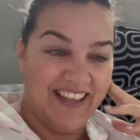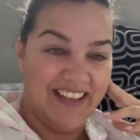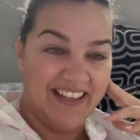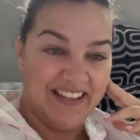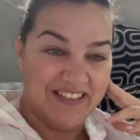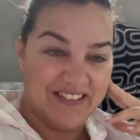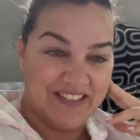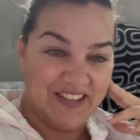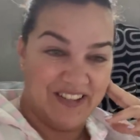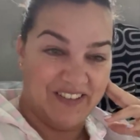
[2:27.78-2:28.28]

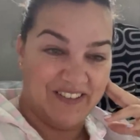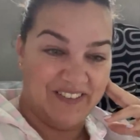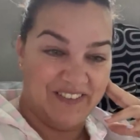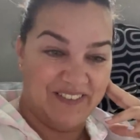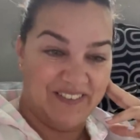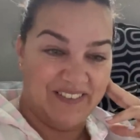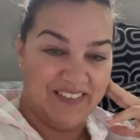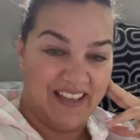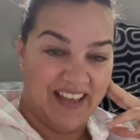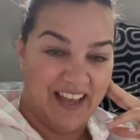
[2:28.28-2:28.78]

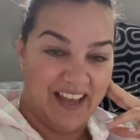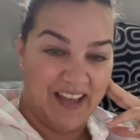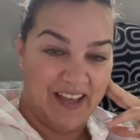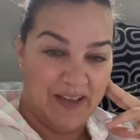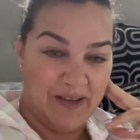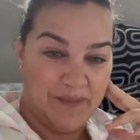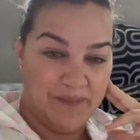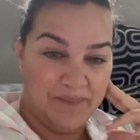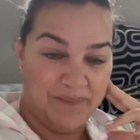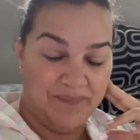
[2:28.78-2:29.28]
So,
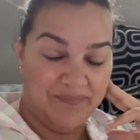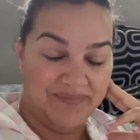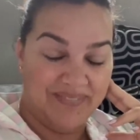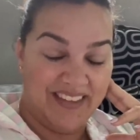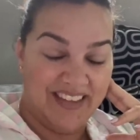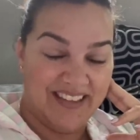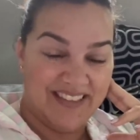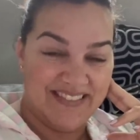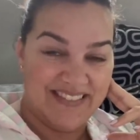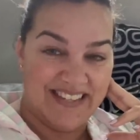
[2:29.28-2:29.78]
um,
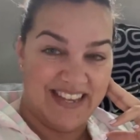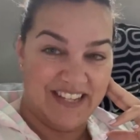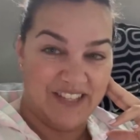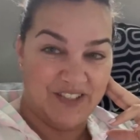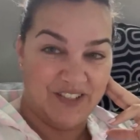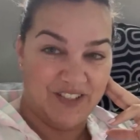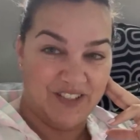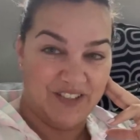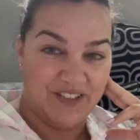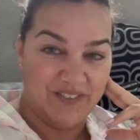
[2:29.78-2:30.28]
yeah, stay
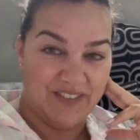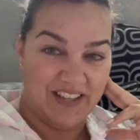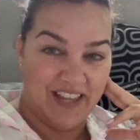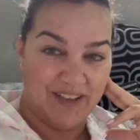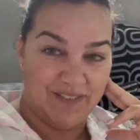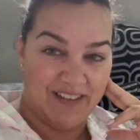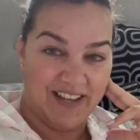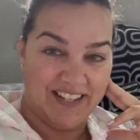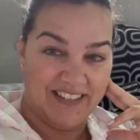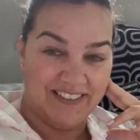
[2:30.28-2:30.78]
tuned for
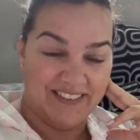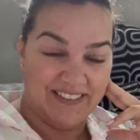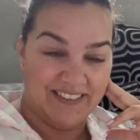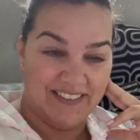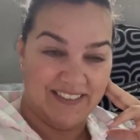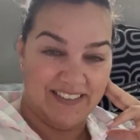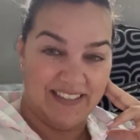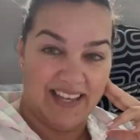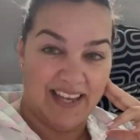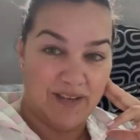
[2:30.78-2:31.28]
that one.
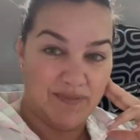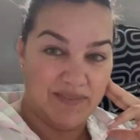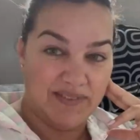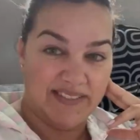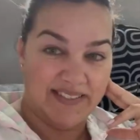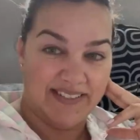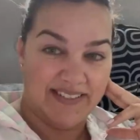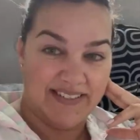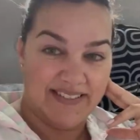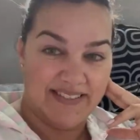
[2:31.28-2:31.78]
I'll
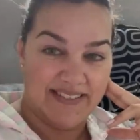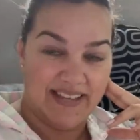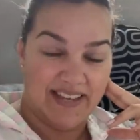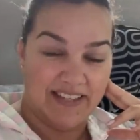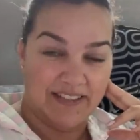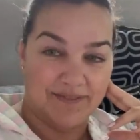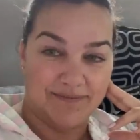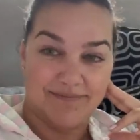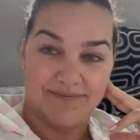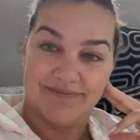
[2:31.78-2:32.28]
advertise
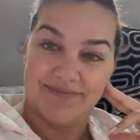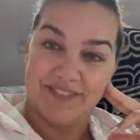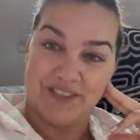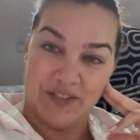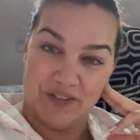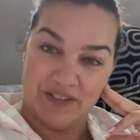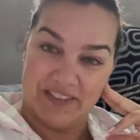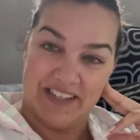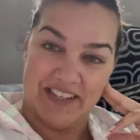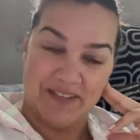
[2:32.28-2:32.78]
that
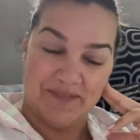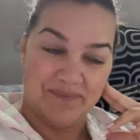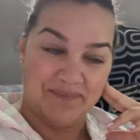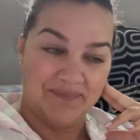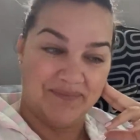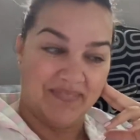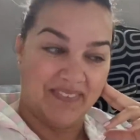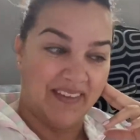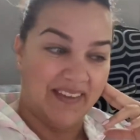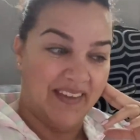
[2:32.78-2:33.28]
shortly.
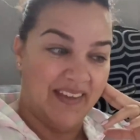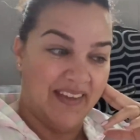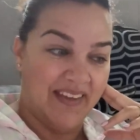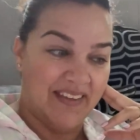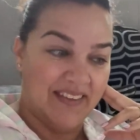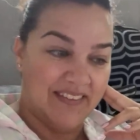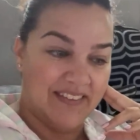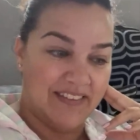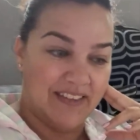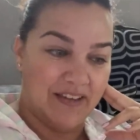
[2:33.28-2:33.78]

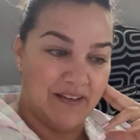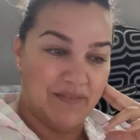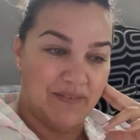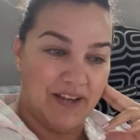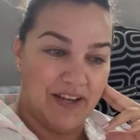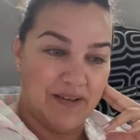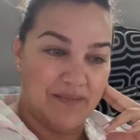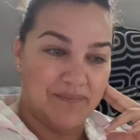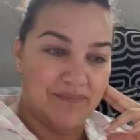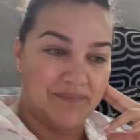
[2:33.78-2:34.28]
So,
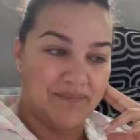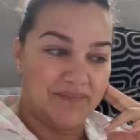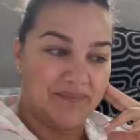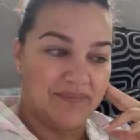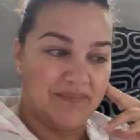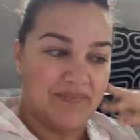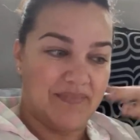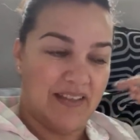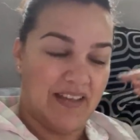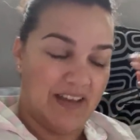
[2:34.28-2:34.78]
um,
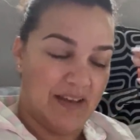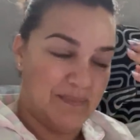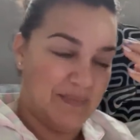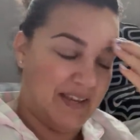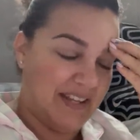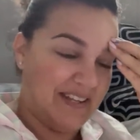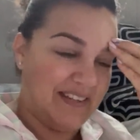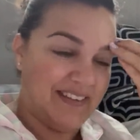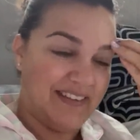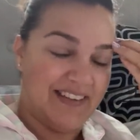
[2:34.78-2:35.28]
I
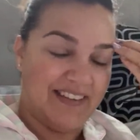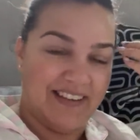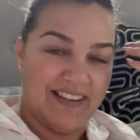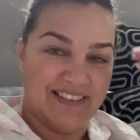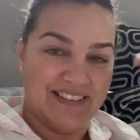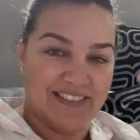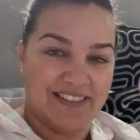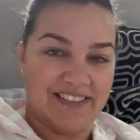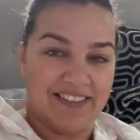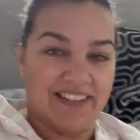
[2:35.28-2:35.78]
mean, can I
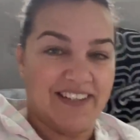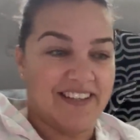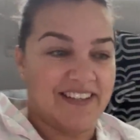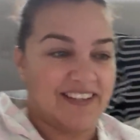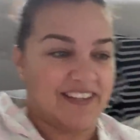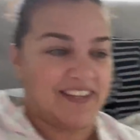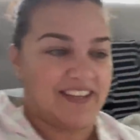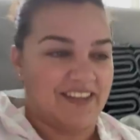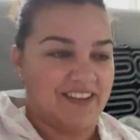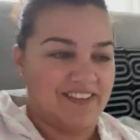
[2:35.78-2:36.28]
just show you
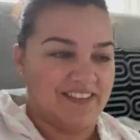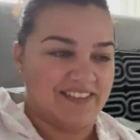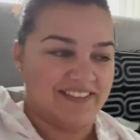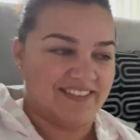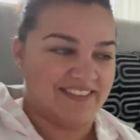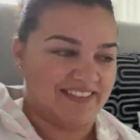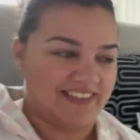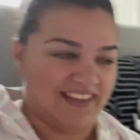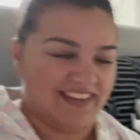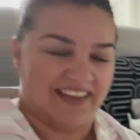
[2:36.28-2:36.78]
the
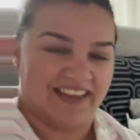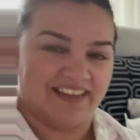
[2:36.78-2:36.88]
cutest thing